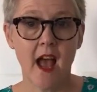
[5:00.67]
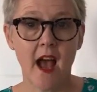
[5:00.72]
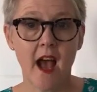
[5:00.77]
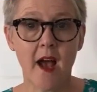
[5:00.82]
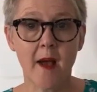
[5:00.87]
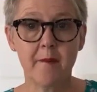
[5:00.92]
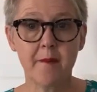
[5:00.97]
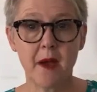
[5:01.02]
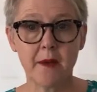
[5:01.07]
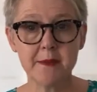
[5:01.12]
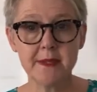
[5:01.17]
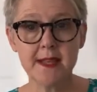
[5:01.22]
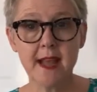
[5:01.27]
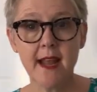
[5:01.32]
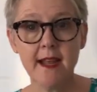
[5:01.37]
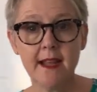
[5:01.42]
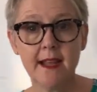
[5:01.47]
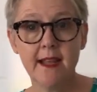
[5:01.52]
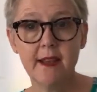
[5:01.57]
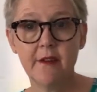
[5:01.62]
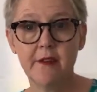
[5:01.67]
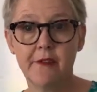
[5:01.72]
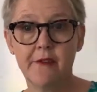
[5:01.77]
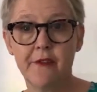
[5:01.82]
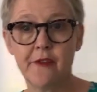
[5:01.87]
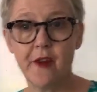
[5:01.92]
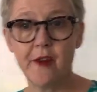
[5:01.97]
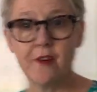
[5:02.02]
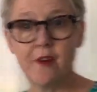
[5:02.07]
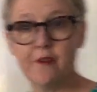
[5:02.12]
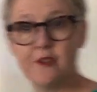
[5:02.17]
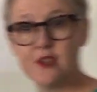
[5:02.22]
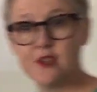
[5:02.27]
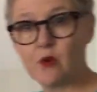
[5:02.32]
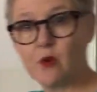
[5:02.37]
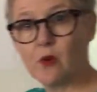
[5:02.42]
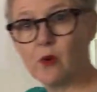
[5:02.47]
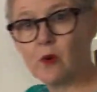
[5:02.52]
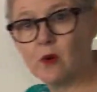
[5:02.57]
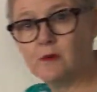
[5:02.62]
I'm standing here in front of a
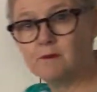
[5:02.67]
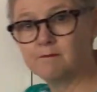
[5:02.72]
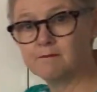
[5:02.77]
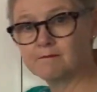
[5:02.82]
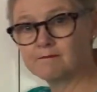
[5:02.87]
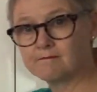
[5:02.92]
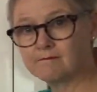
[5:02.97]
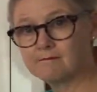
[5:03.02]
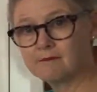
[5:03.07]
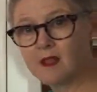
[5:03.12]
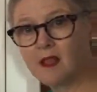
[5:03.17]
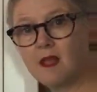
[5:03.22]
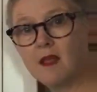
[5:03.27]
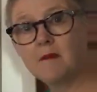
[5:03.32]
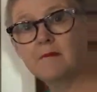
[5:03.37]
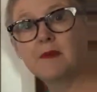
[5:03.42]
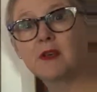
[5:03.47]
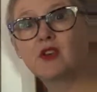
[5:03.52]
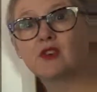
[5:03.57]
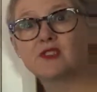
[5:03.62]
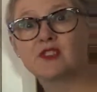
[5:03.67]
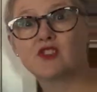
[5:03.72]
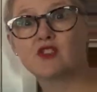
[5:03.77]
door because